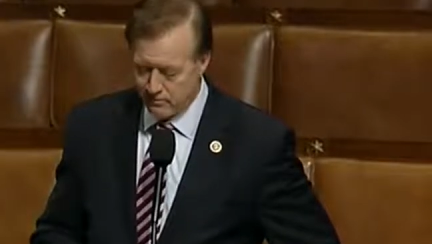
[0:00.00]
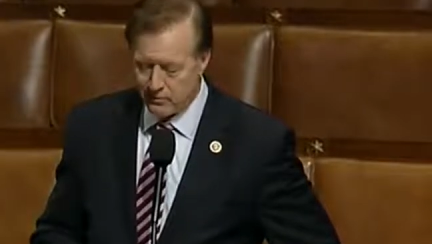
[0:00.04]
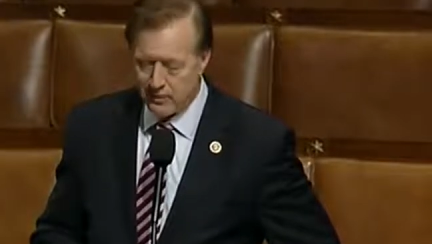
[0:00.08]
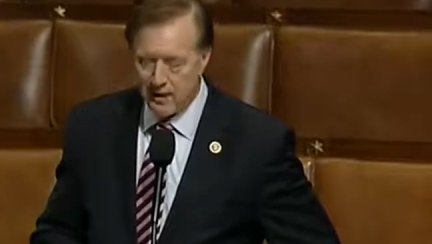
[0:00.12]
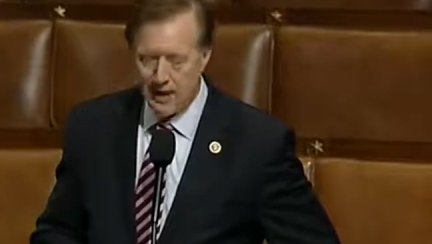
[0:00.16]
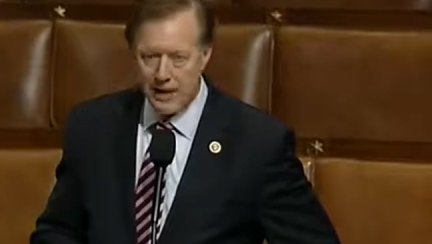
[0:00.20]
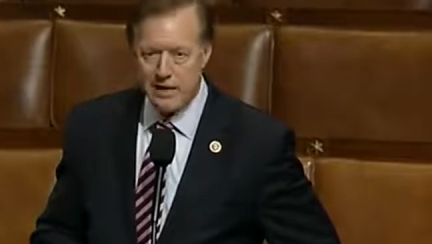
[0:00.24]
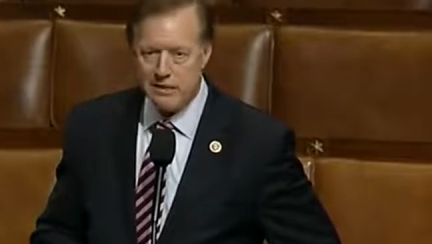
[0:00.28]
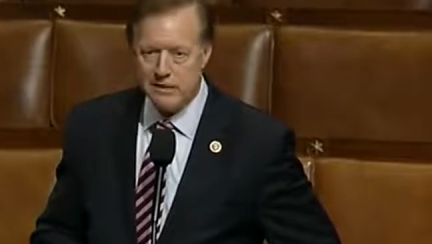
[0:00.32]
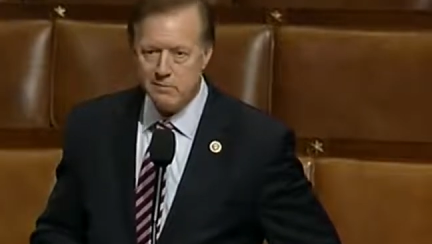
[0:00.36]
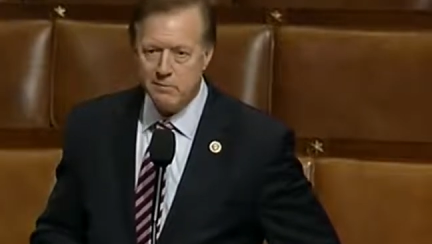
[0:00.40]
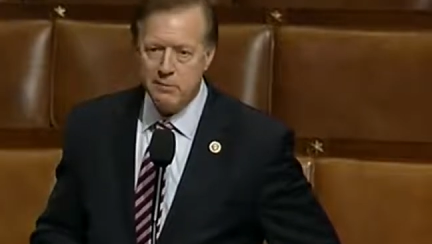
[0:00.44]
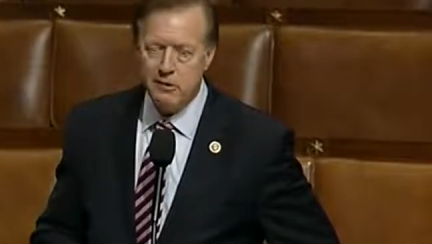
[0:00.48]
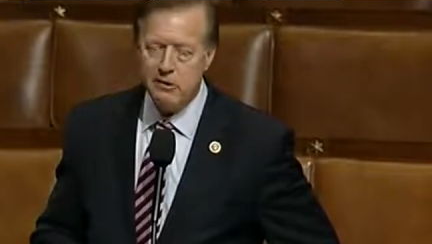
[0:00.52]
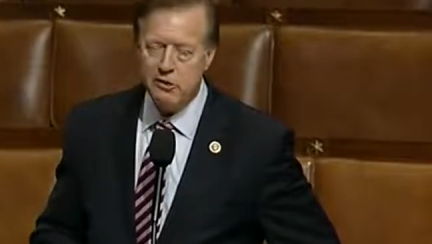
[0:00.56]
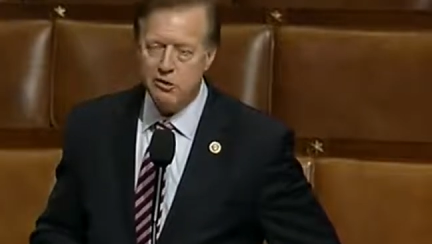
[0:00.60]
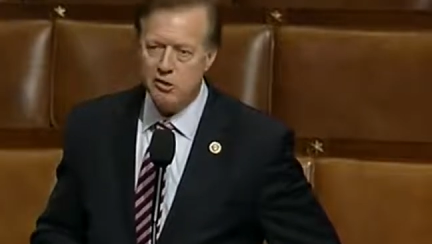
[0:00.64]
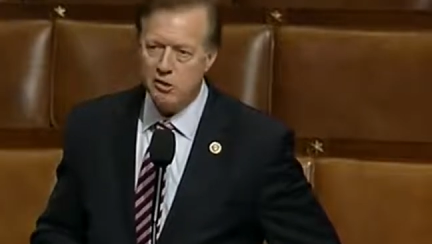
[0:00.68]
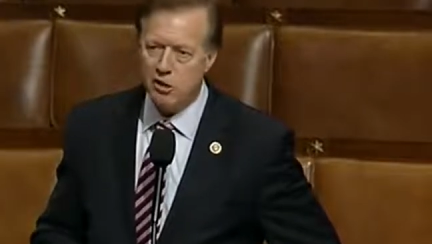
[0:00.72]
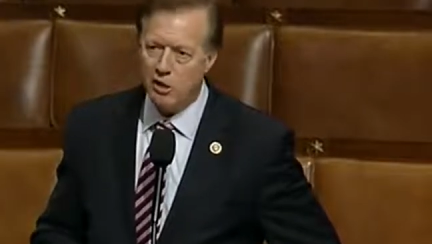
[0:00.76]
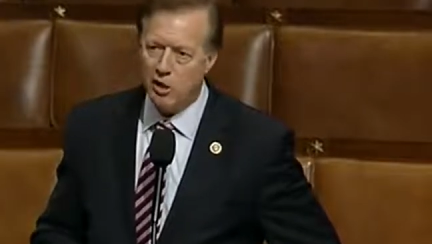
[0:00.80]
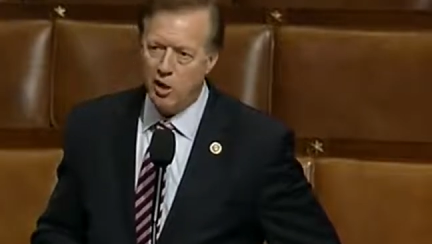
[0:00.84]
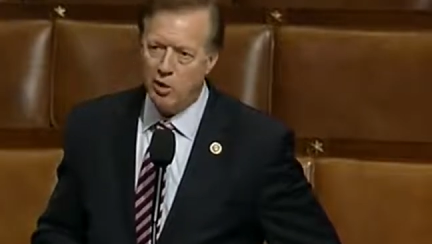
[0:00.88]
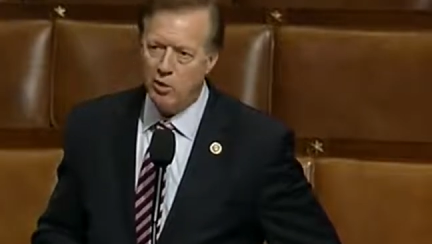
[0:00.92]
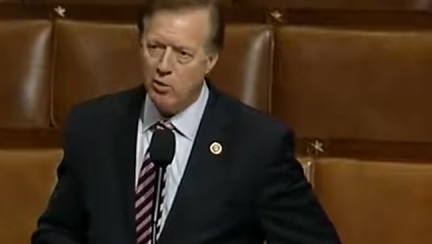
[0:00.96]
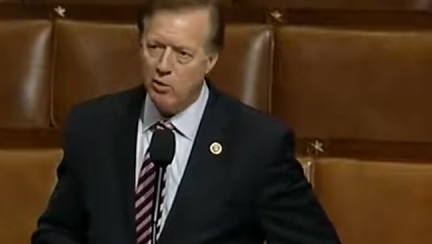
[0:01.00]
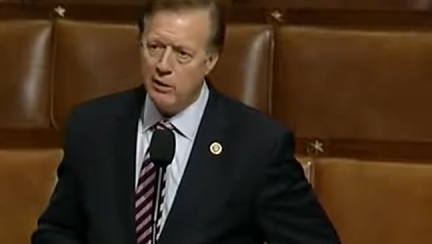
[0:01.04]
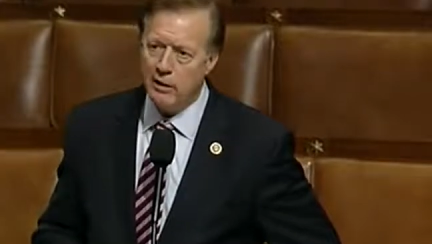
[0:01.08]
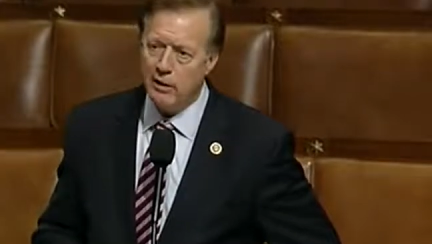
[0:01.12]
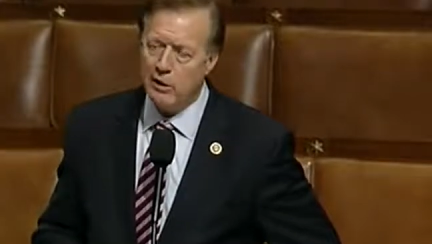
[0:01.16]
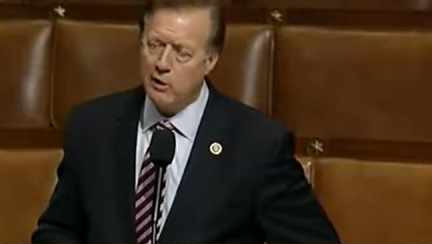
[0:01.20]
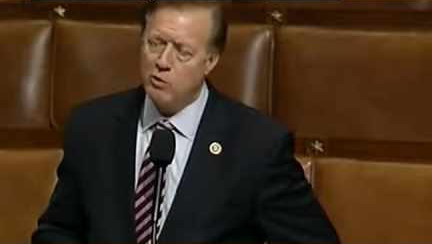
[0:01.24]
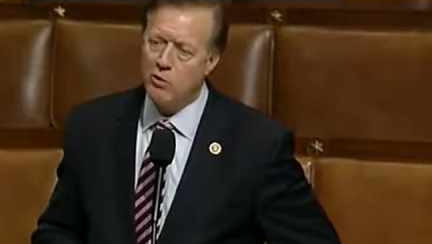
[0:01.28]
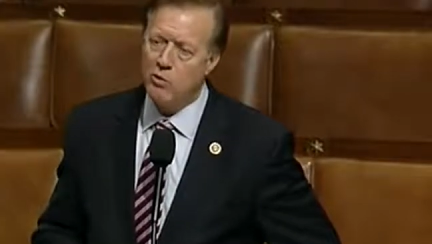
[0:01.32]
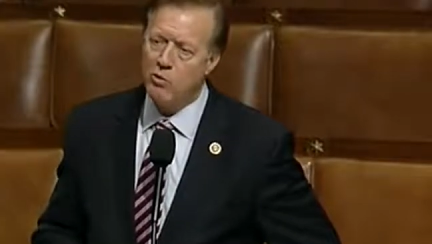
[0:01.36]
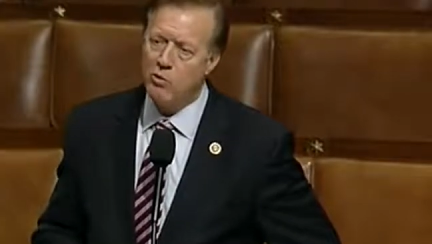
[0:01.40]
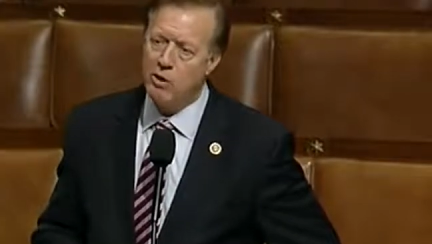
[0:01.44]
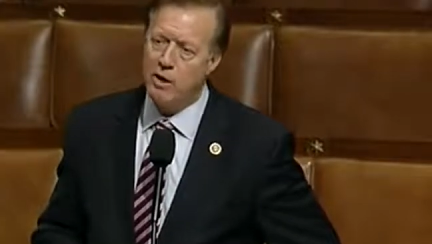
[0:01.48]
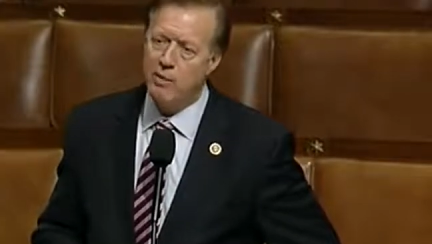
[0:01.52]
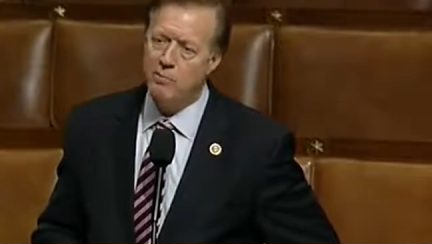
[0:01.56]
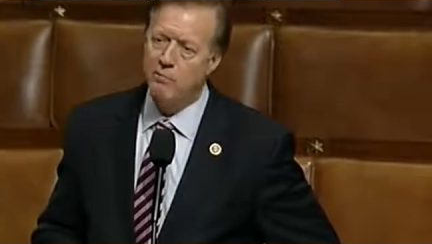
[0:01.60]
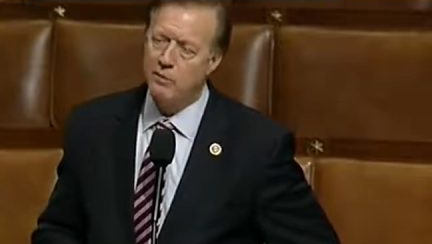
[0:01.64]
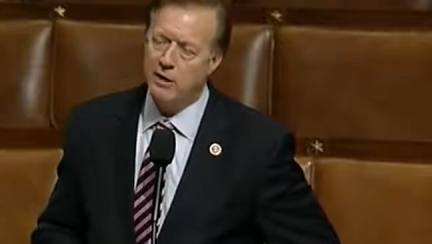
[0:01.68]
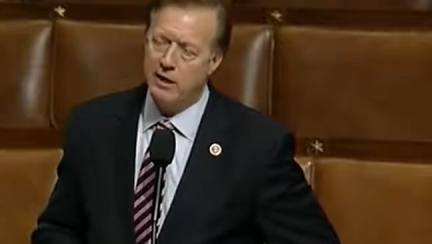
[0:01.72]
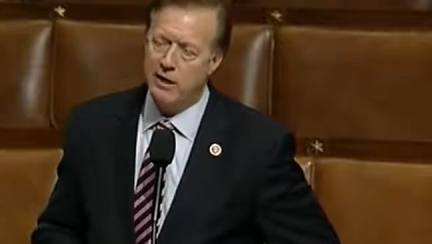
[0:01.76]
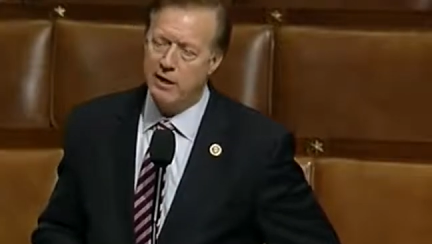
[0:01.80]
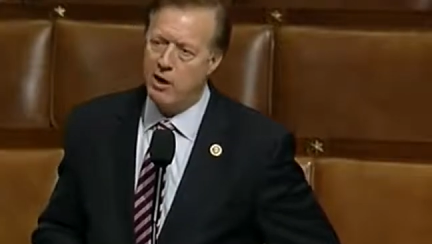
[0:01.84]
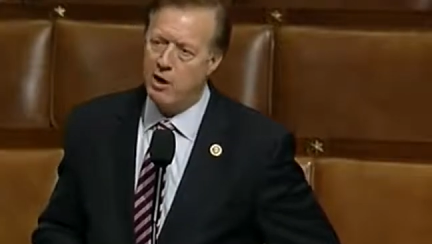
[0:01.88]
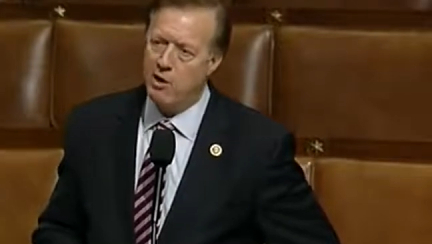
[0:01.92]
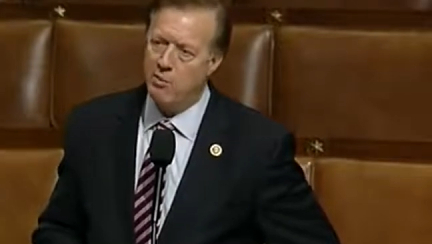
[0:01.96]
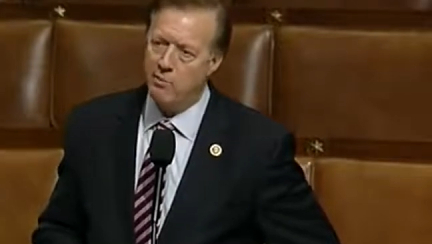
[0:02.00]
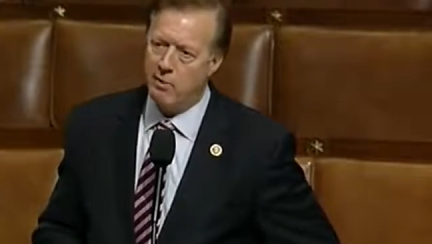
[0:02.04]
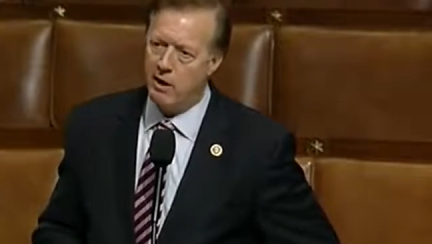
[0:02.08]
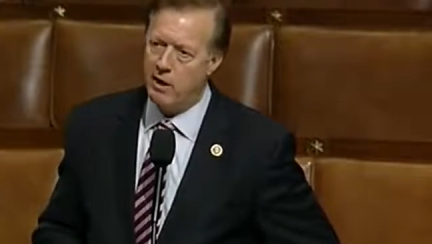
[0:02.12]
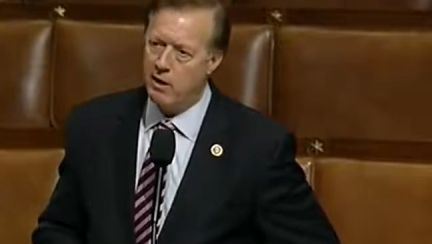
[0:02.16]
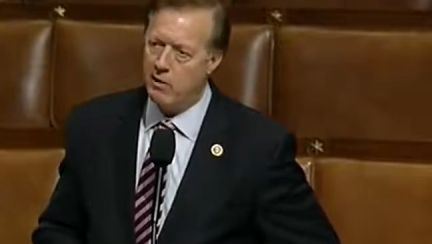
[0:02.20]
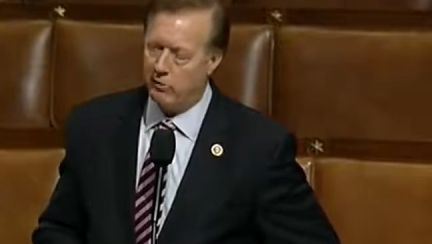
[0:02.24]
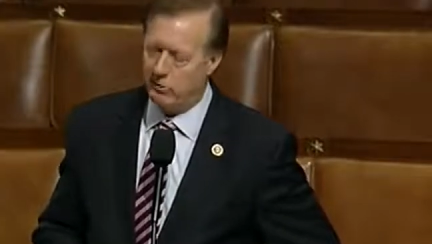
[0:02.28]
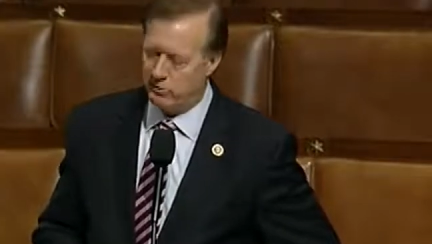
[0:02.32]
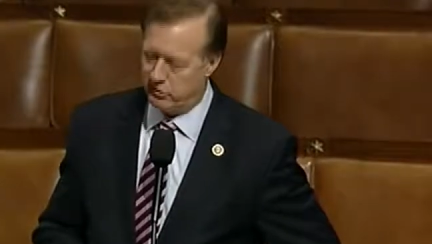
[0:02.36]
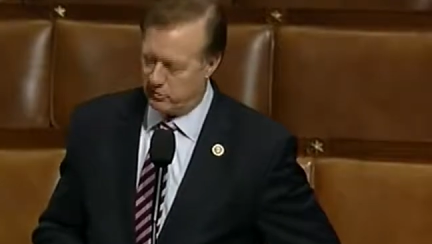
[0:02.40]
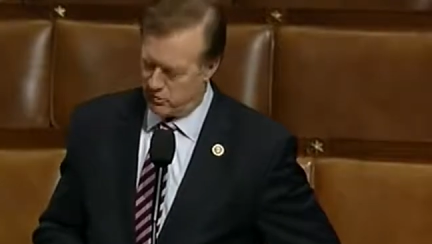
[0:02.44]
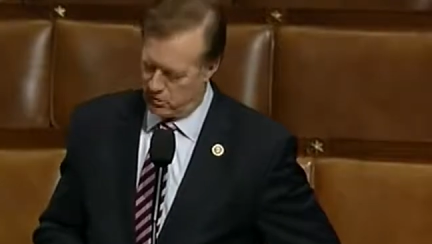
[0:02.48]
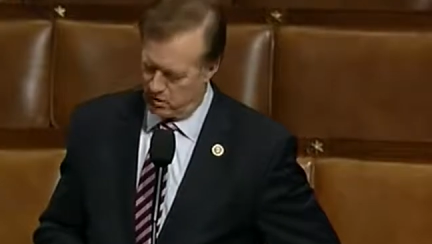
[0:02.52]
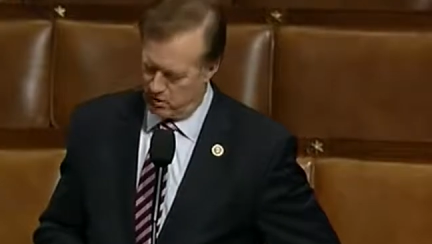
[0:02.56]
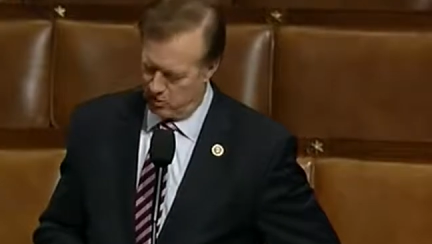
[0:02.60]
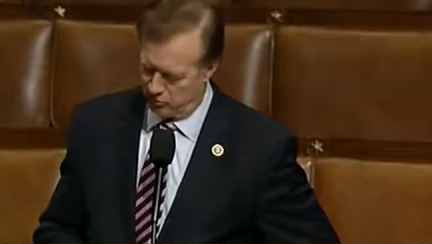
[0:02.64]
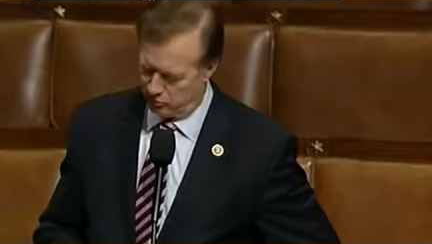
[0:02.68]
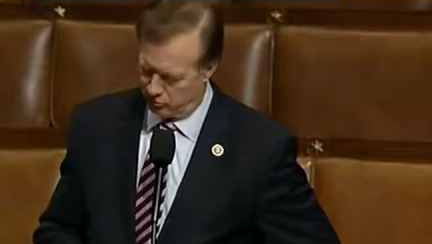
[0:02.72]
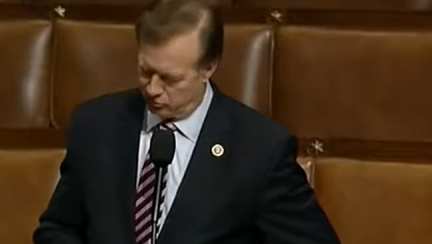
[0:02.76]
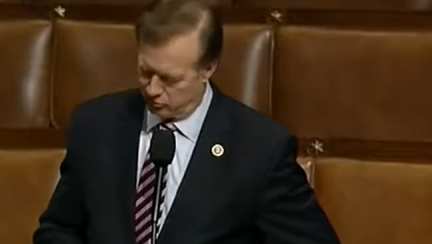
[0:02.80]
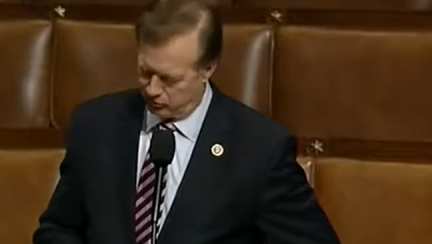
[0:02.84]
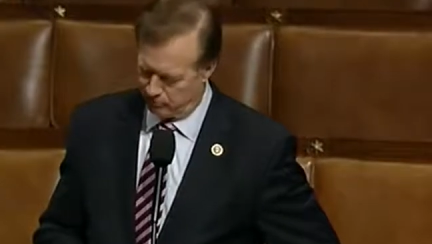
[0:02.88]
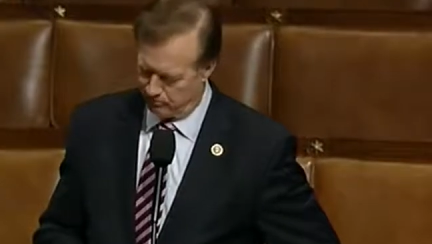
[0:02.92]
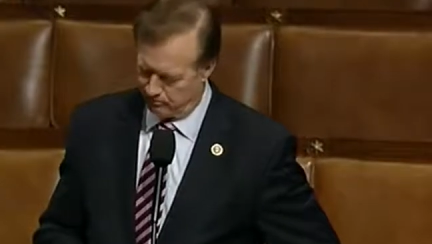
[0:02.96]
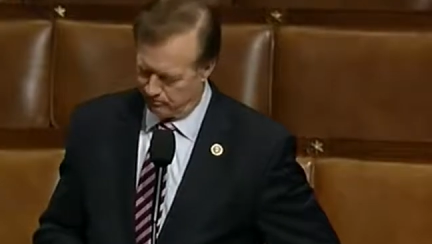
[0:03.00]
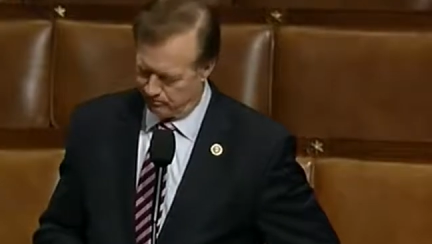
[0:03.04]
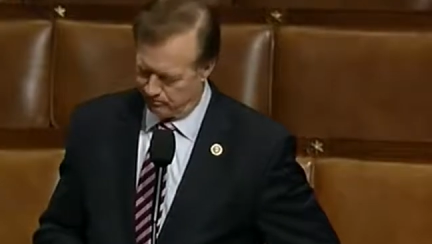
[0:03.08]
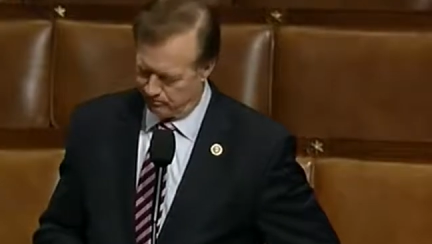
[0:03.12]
has been slowly corrupting our marriage culture.